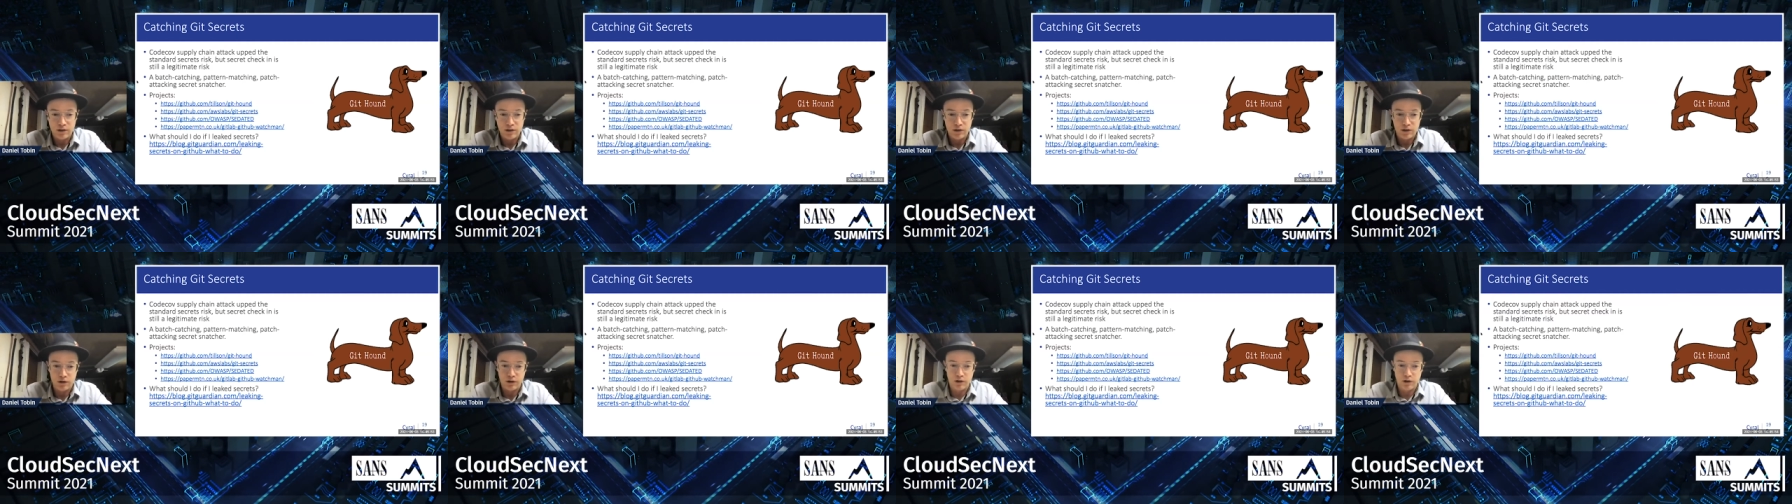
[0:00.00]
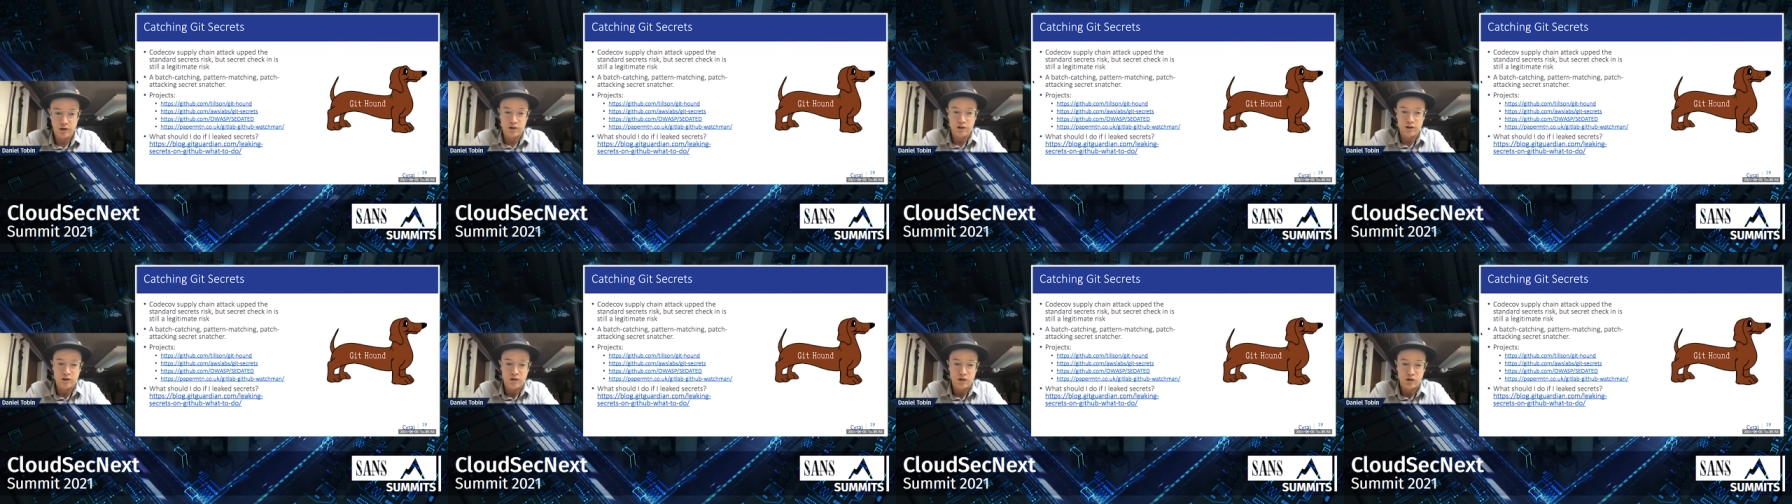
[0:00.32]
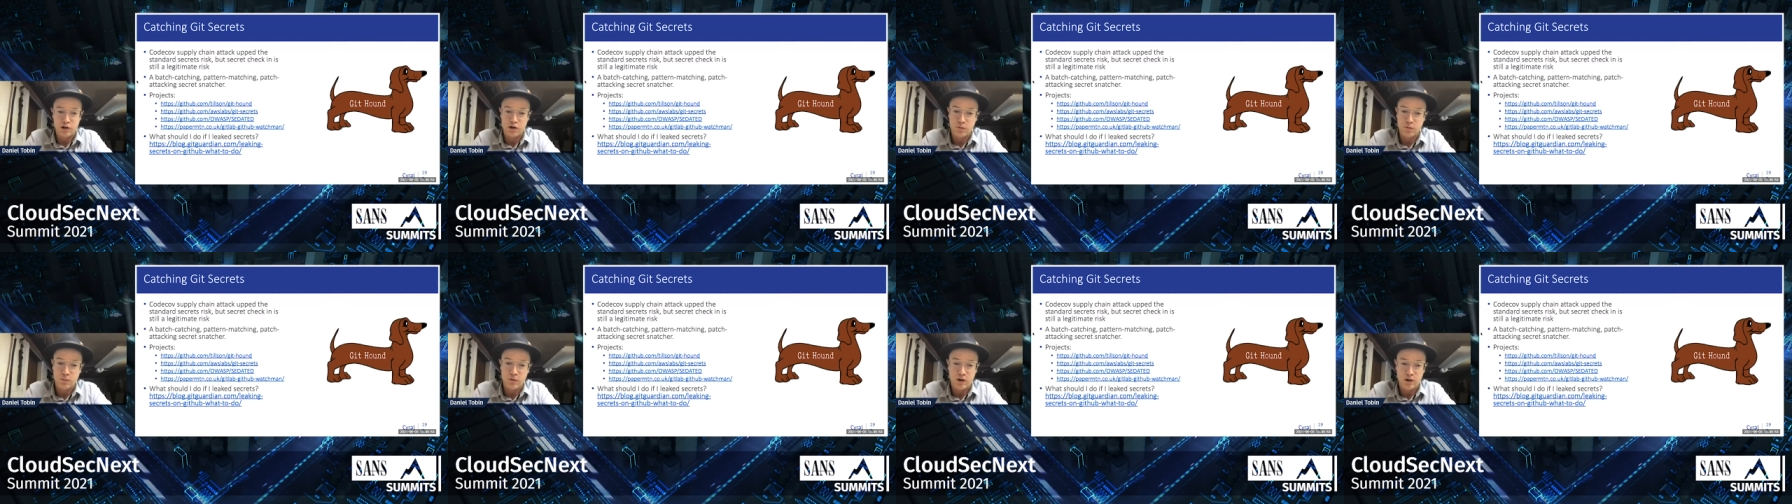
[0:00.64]
to your
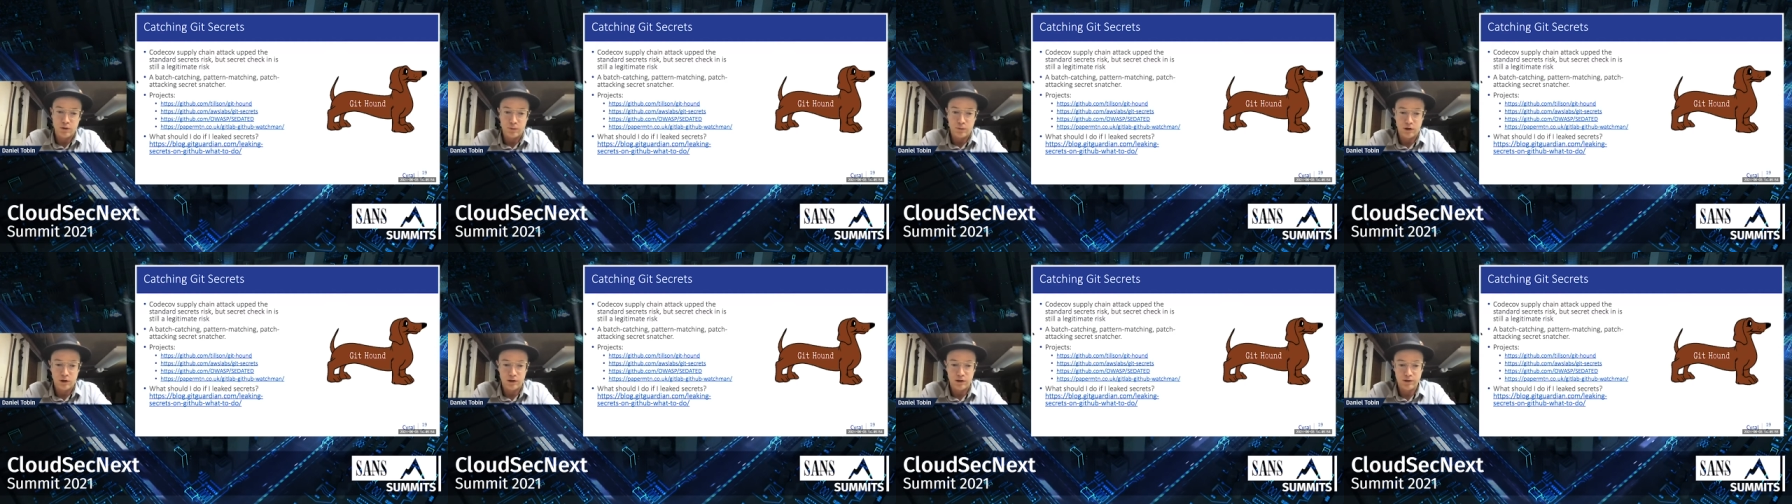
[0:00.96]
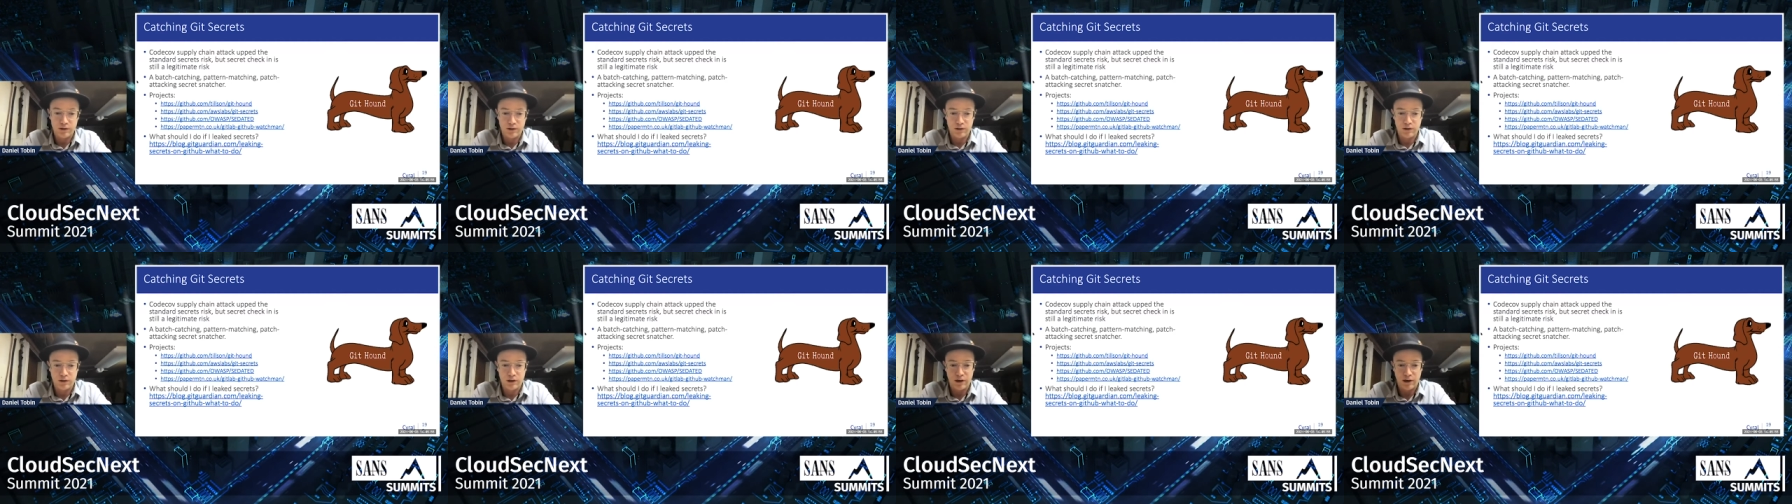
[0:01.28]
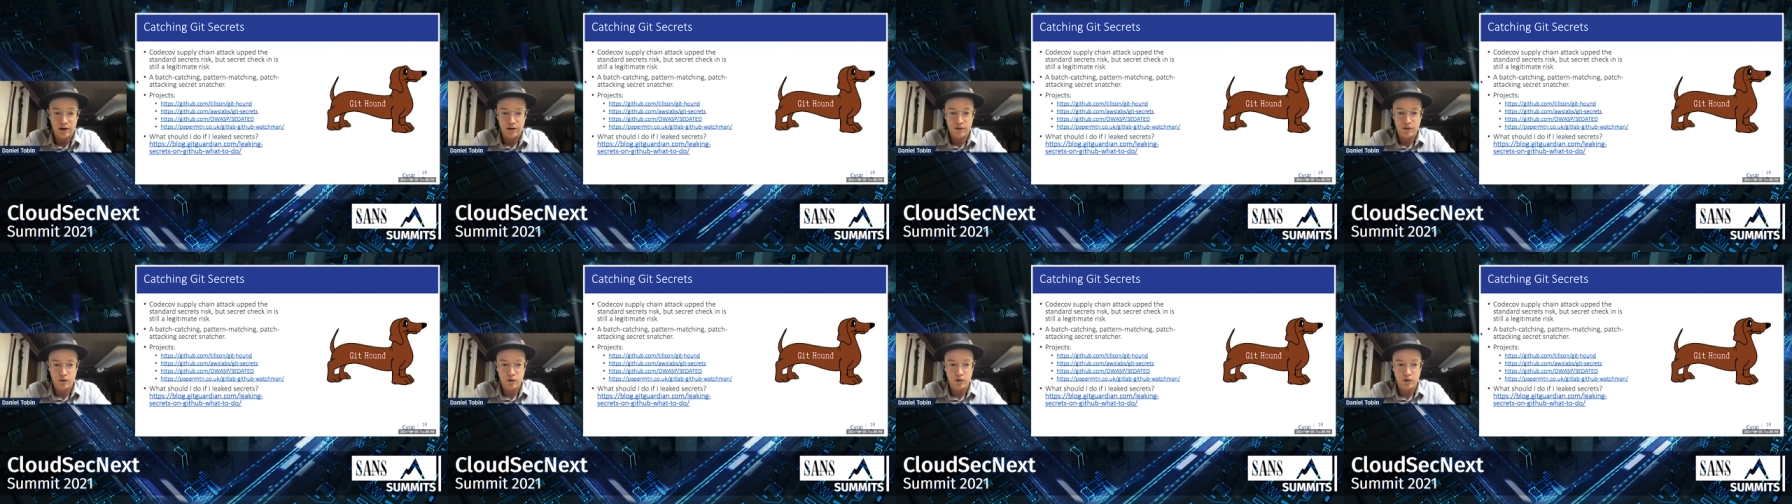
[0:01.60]
internal playbooks in
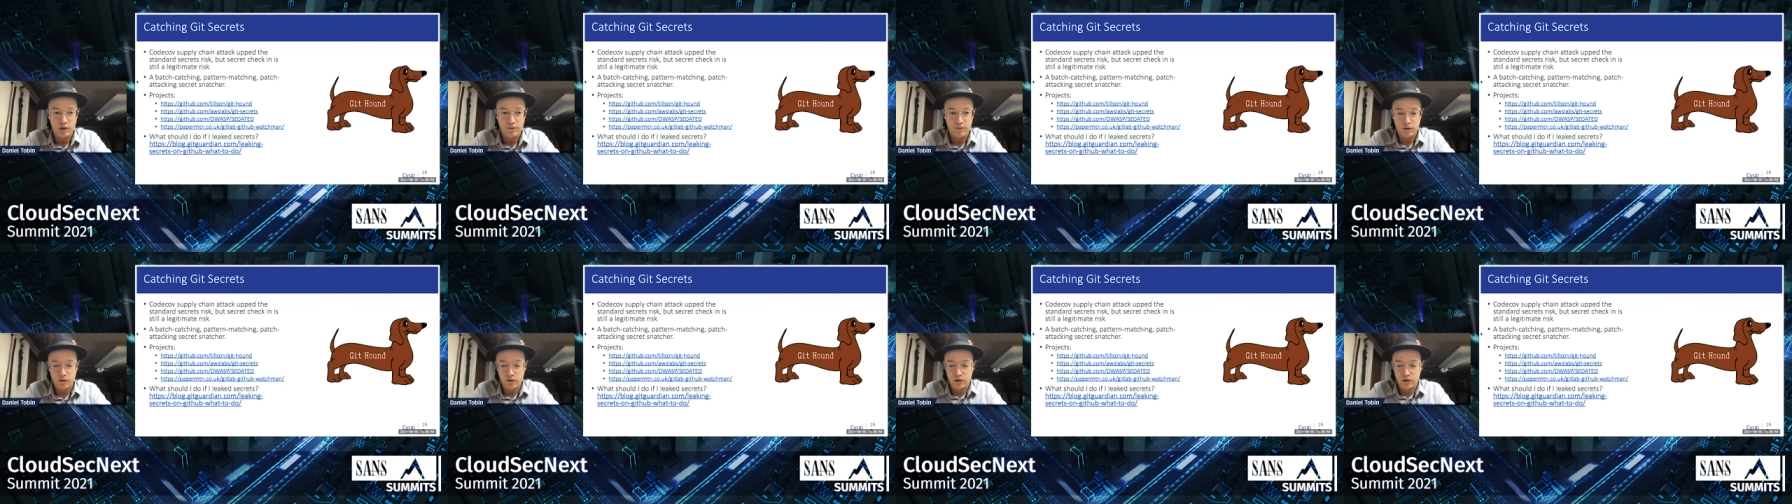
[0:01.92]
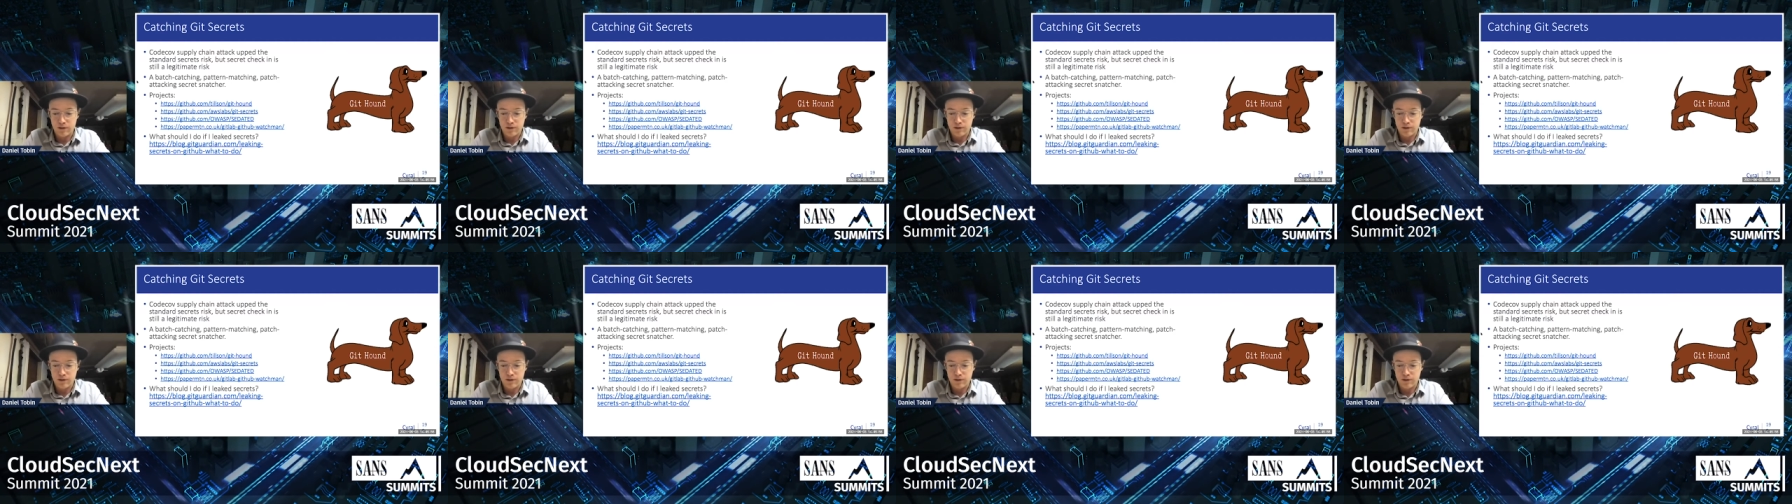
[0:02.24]
case you ever leak